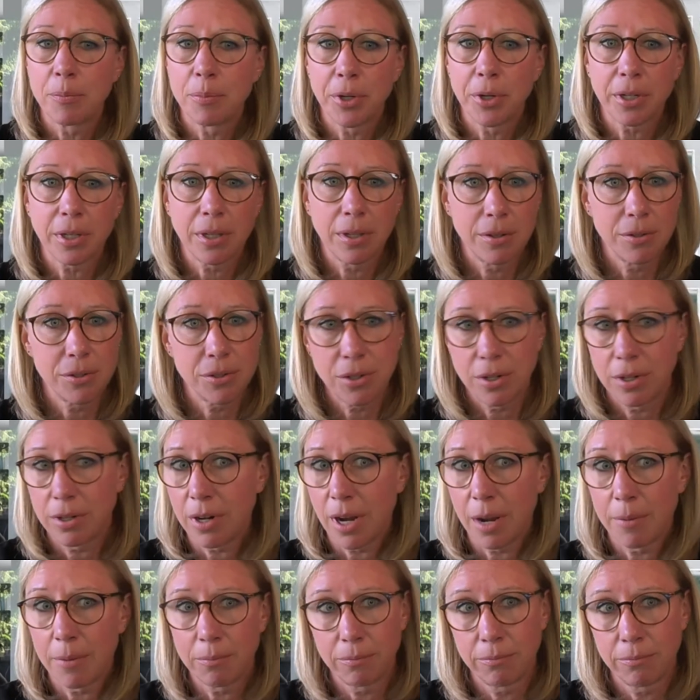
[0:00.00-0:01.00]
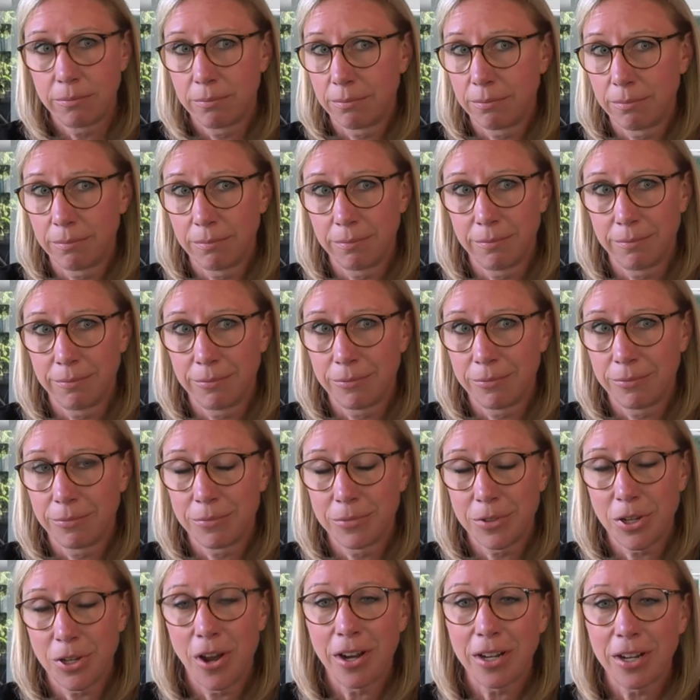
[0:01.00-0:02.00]
a book user. I'm
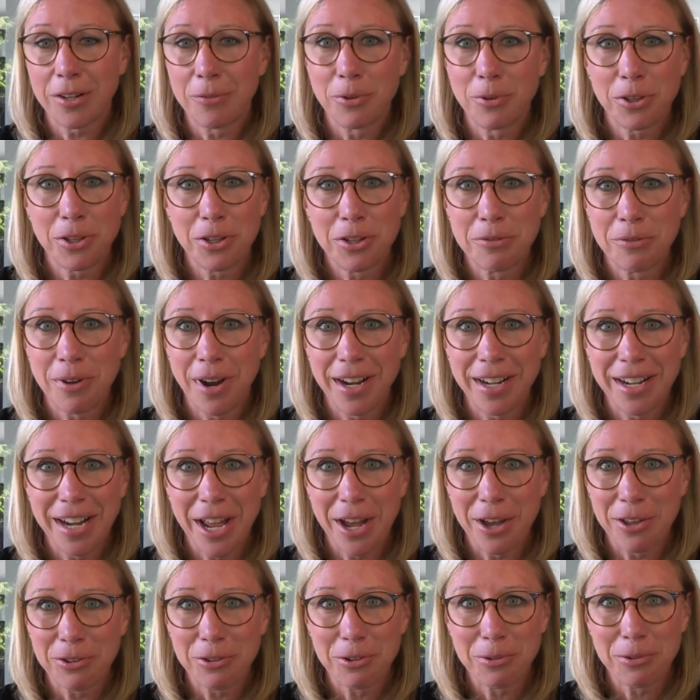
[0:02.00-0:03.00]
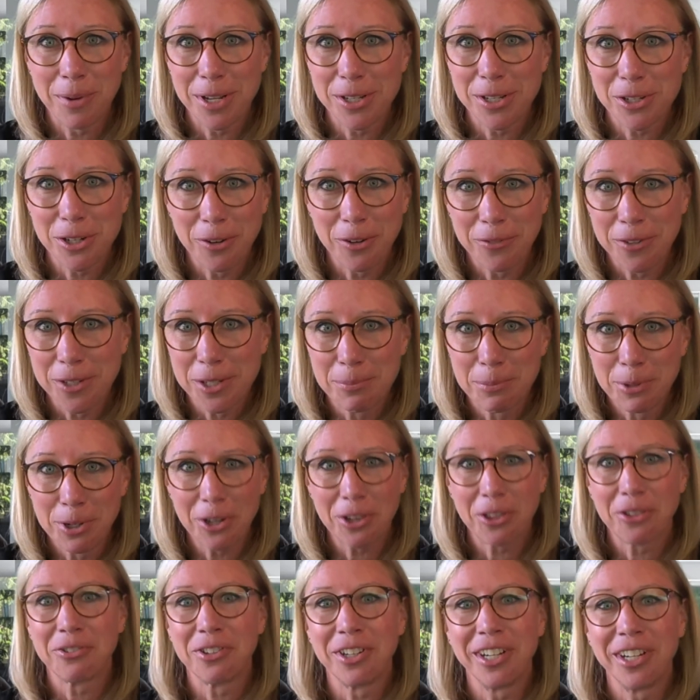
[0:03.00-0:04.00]
talking with you right now through my Surface
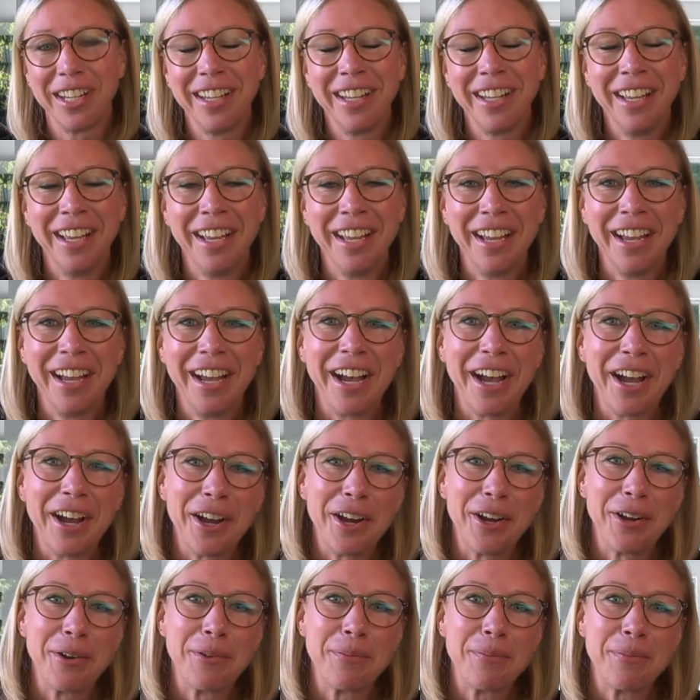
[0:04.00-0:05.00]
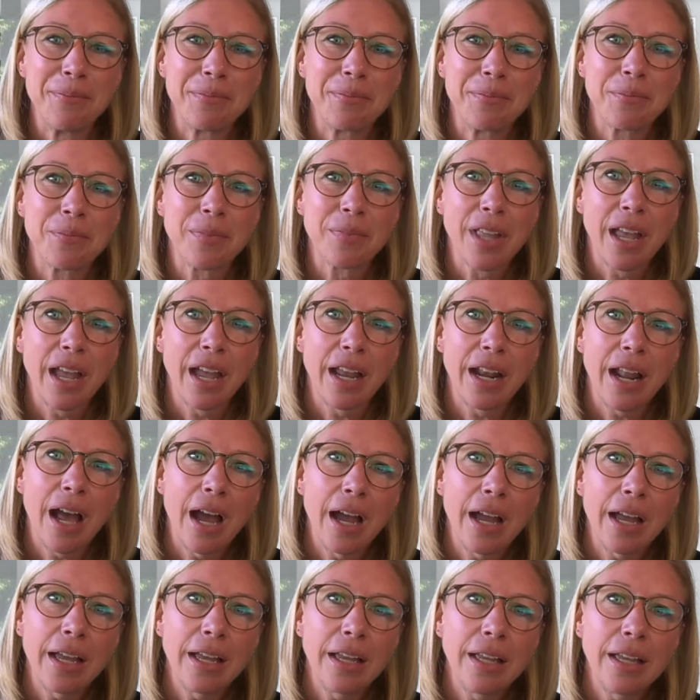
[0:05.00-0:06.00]
Book 3. And
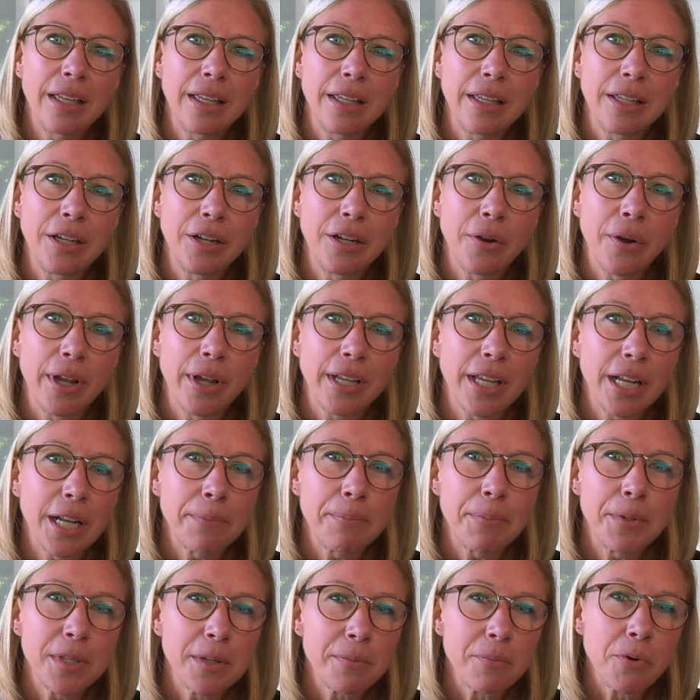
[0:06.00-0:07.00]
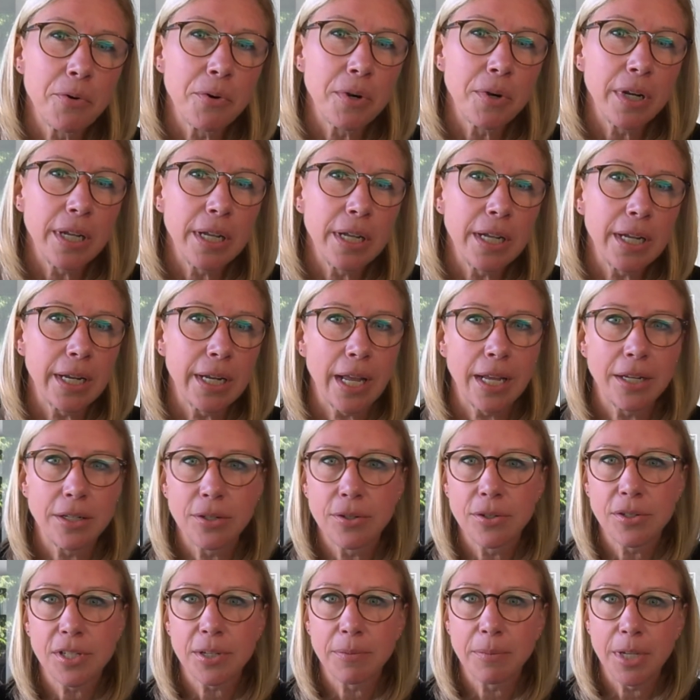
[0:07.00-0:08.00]
I get up in the morning and I
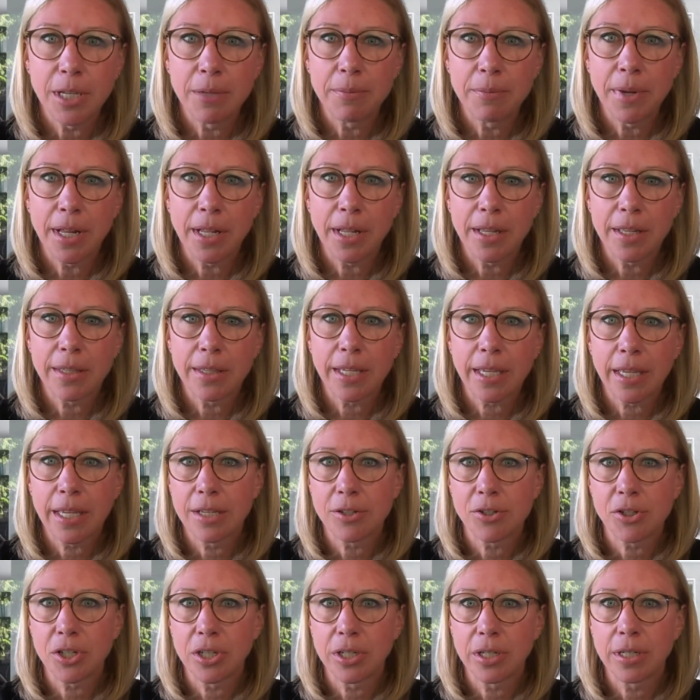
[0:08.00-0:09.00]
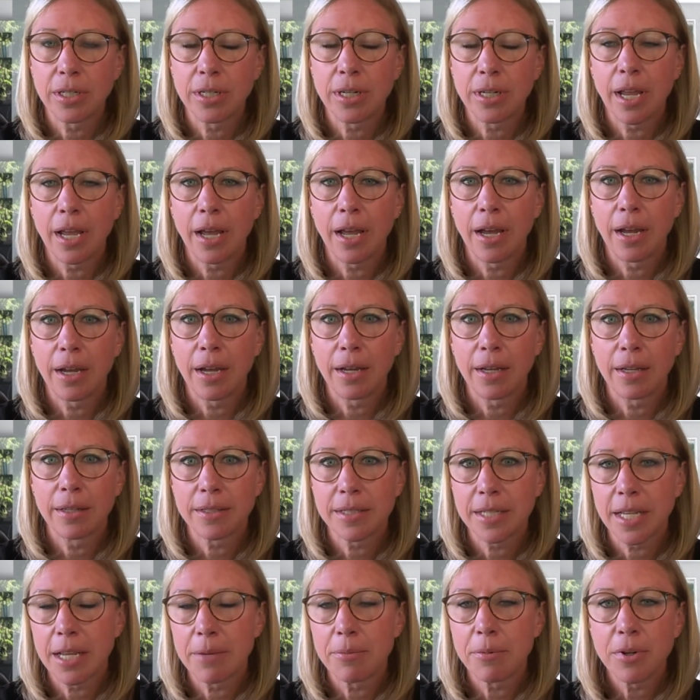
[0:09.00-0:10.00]
do some email at the kitchen
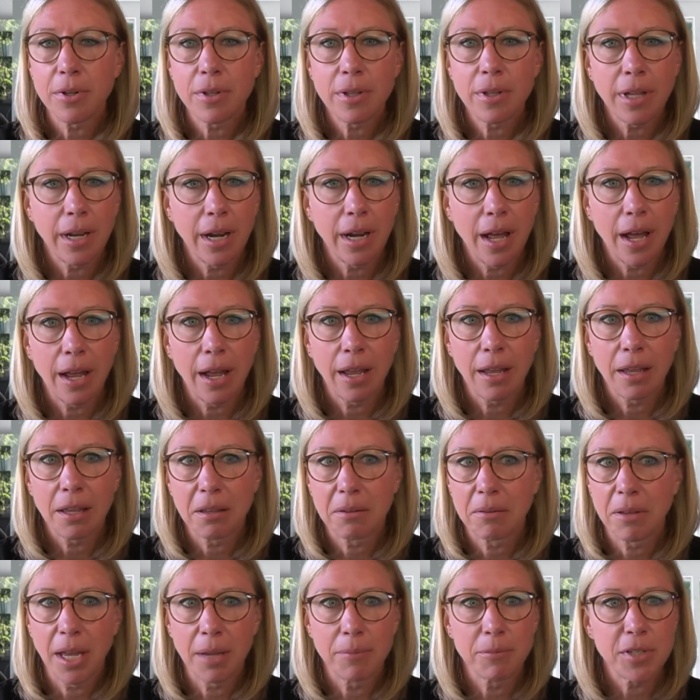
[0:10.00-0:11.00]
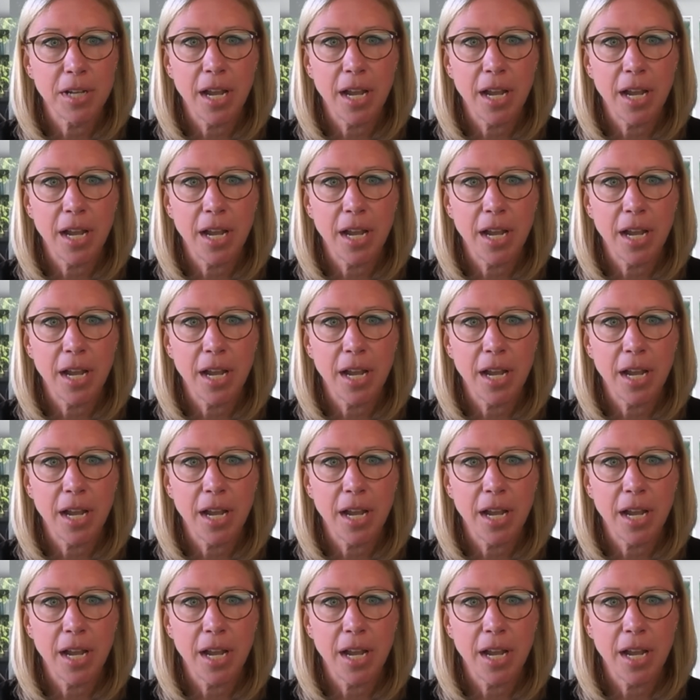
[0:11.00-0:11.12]
table, and I am